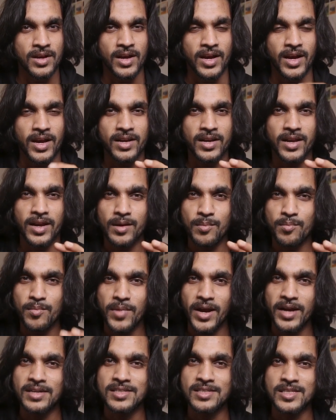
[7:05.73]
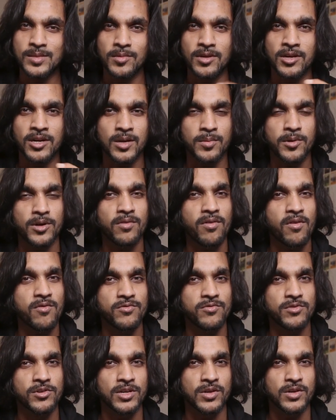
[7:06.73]
And it might seem a little bit of a
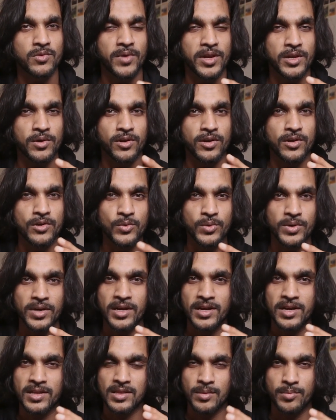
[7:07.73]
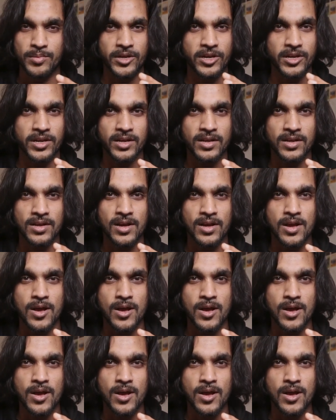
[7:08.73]
work when you are doing it in the beginning,